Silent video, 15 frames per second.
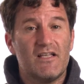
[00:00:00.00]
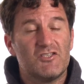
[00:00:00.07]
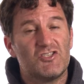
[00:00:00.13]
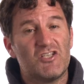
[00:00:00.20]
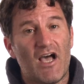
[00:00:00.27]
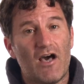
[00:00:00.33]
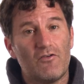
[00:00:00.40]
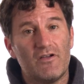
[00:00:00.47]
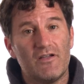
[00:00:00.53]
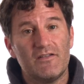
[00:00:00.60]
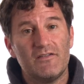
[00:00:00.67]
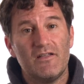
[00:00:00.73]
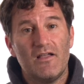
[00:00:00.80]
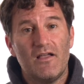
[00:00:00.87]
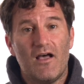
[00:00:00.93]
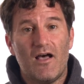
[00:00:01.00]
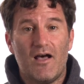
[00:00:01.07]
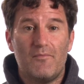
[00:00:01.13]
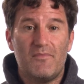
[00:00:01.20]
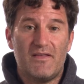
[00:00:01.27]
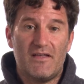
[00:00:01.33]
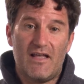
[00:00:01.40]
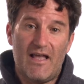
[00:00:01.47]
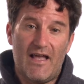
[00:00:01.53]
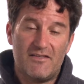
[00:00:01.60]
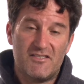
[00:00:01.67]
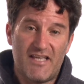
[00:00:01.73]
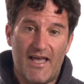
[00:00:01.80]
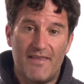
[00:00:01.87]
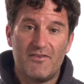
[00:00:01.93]
Gelin and
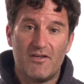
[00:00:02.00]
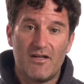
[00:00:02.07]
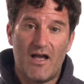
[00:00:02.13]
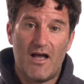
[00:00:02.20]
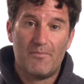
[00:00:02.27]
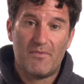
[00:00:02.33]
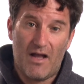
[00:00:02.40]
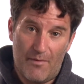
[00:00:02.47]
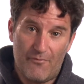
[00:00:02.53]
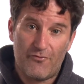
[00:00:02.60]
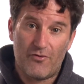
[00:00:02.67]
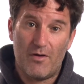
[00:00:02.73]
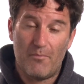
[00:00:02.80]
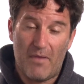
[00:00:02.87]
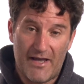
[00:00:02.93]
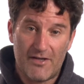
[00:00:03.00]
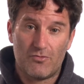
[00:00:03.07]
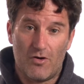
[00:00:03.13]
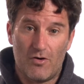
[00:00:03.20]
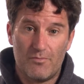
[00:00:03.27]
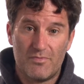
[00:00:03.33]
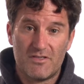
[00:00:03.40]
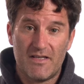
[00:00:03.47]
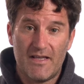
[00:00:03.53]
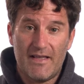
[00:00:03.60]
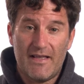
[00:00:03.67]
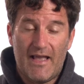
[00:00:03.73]
xanthan gum come from microbes.